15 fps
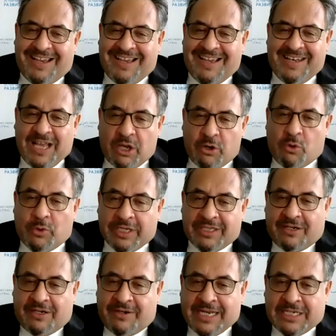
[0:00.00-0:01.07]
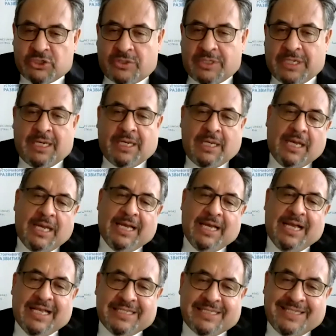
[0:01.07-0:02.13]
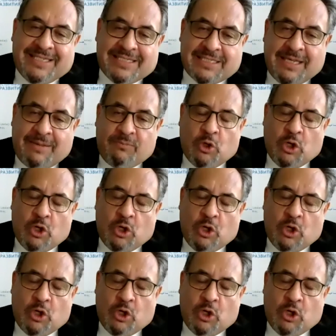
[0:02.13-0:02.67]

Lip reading: narrow international system,